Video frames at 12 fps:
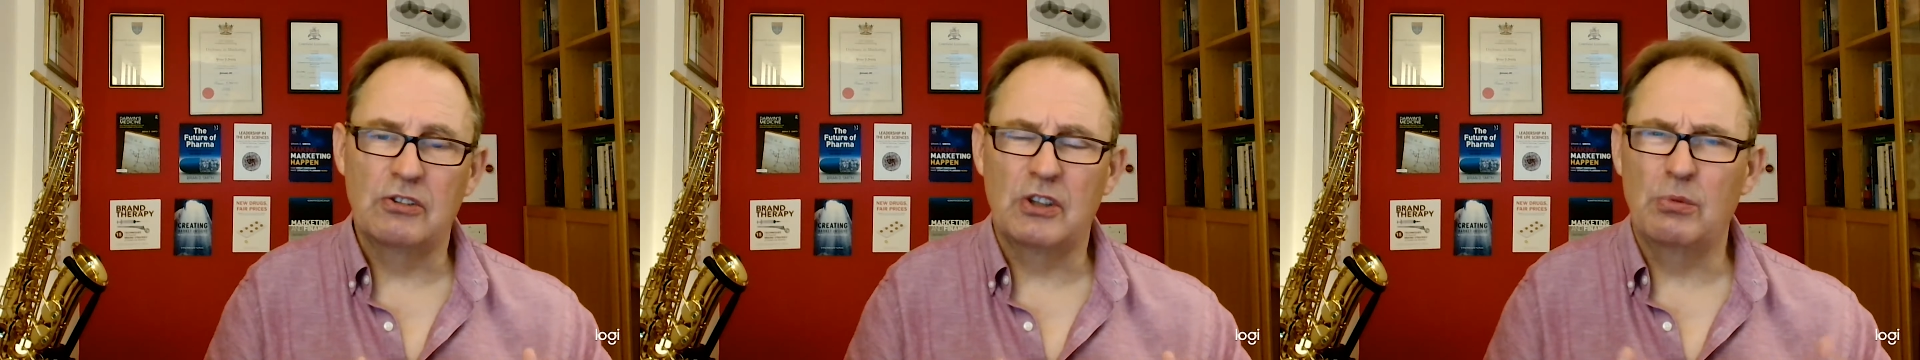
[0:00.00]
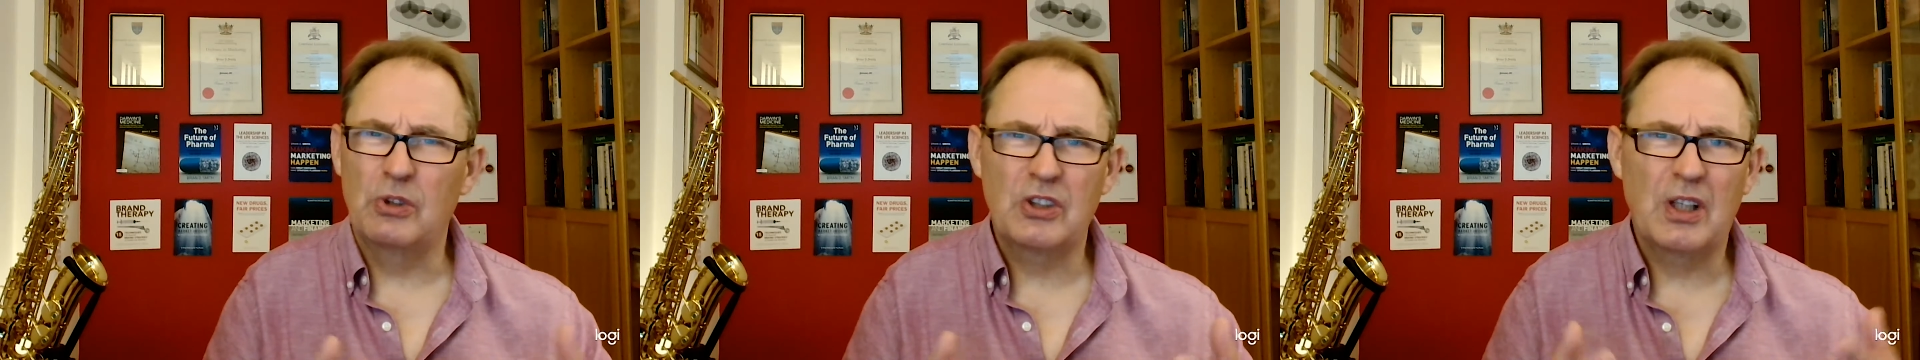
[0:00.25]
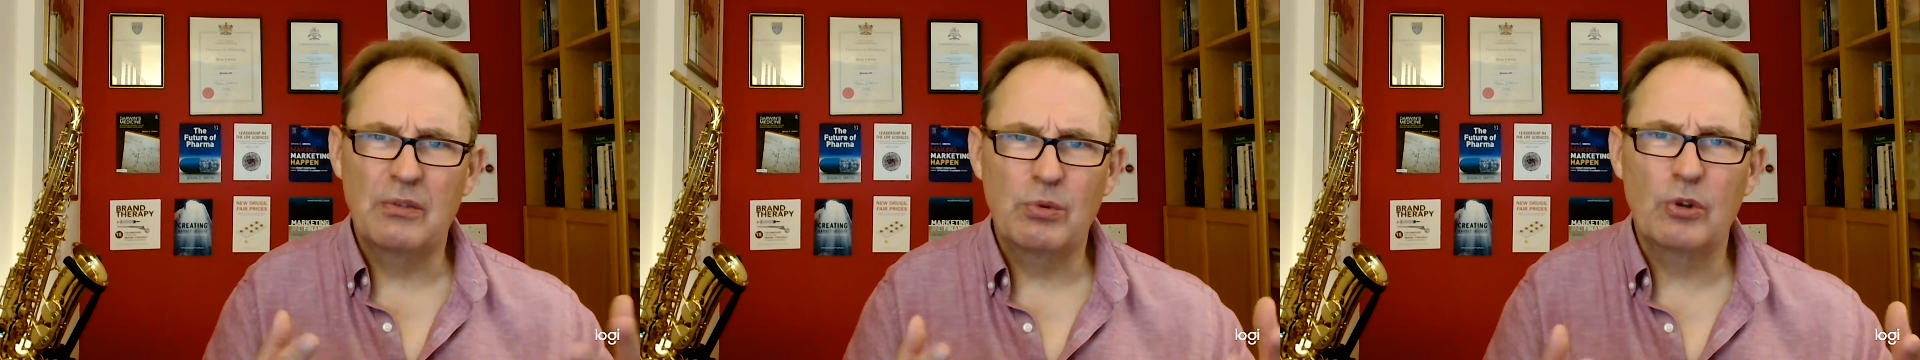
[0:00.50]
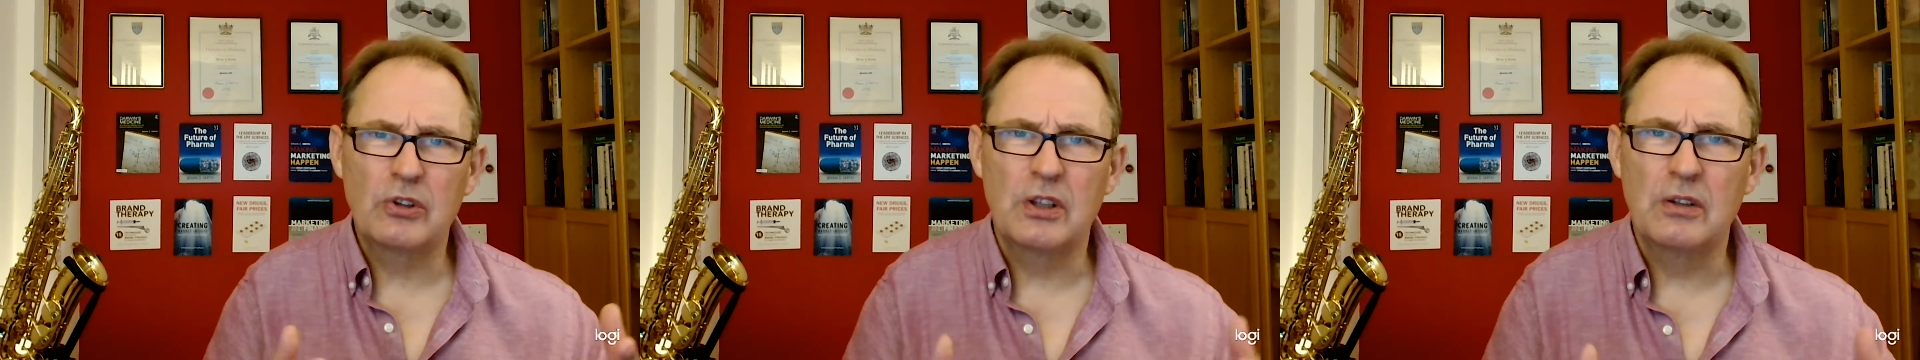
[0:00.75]
which I've
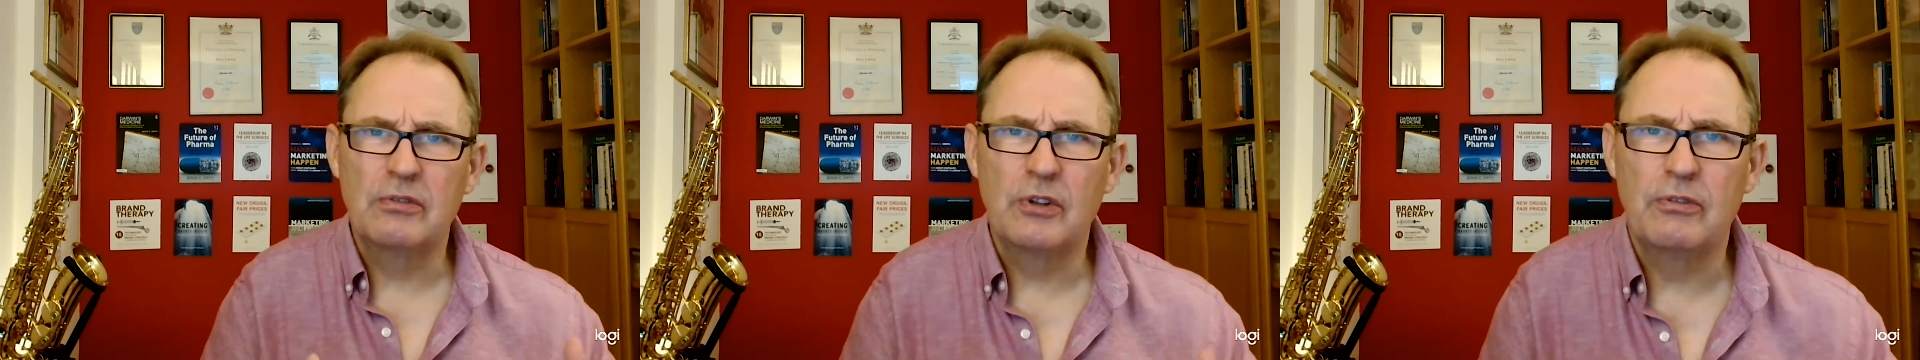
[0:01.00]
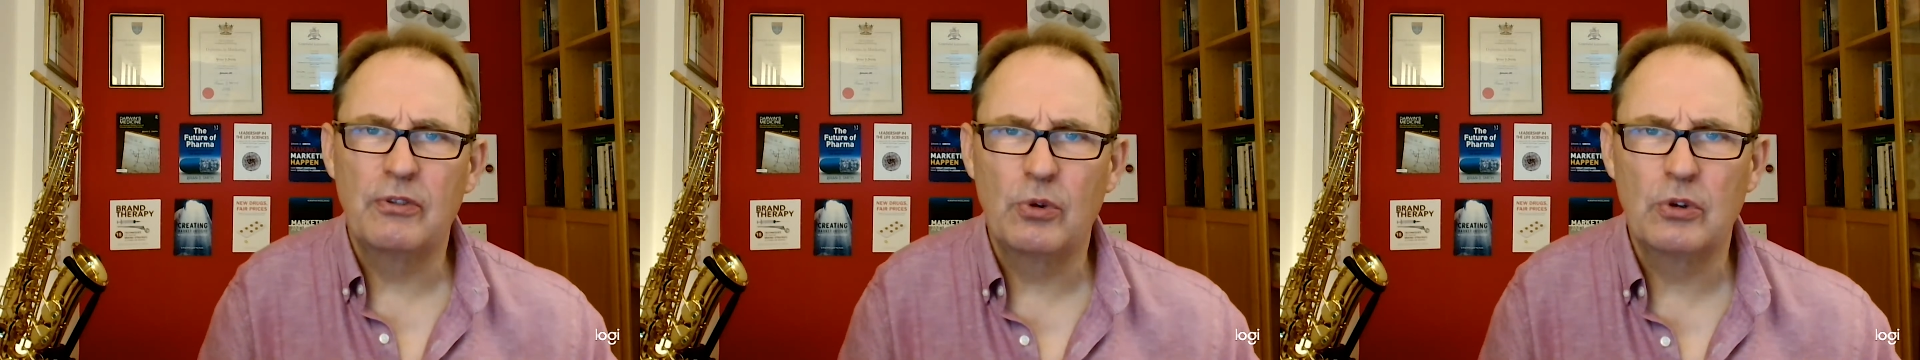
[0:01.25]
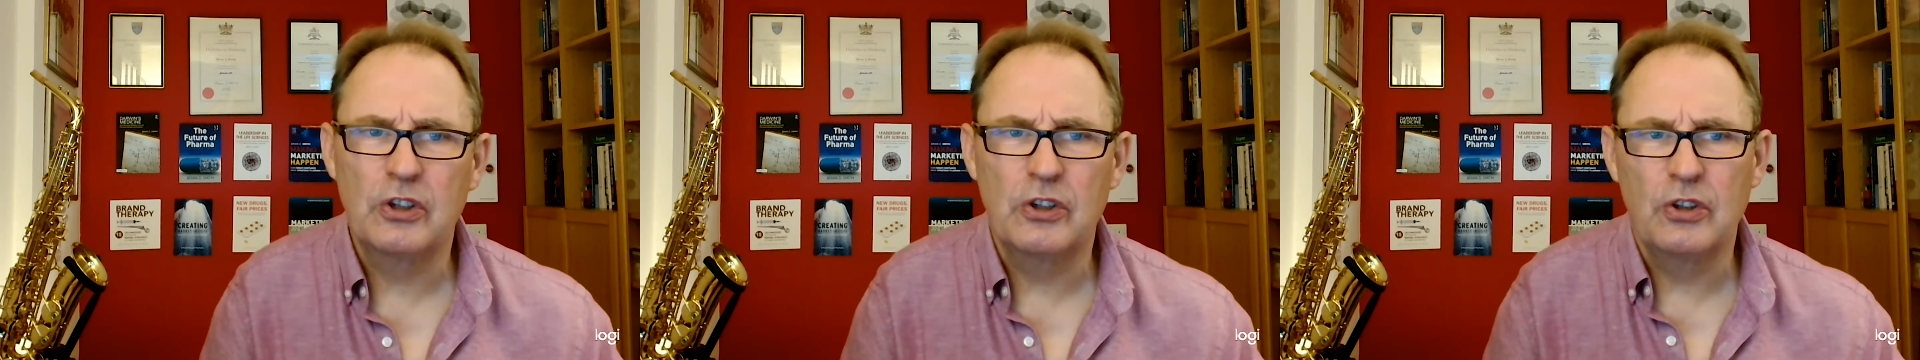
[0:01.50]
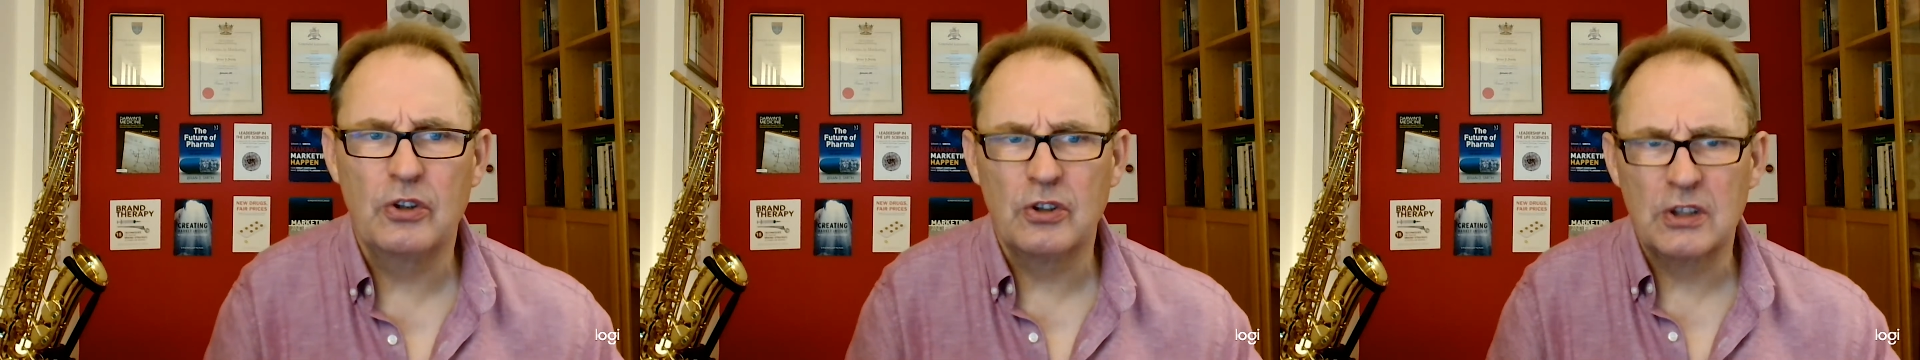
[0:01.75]
worked in for 40
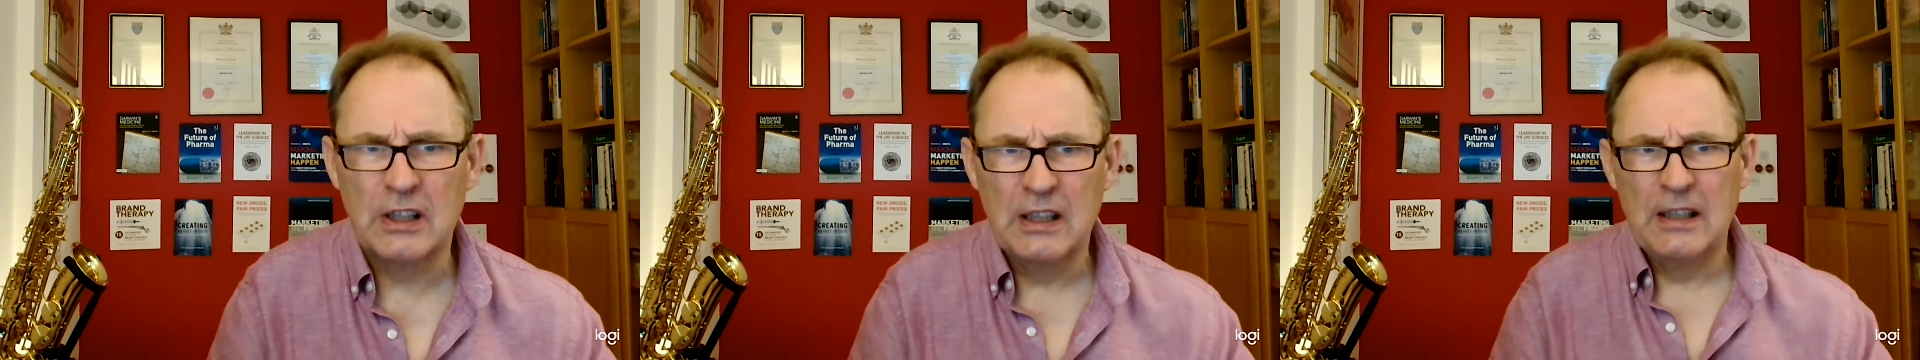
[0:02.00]
years.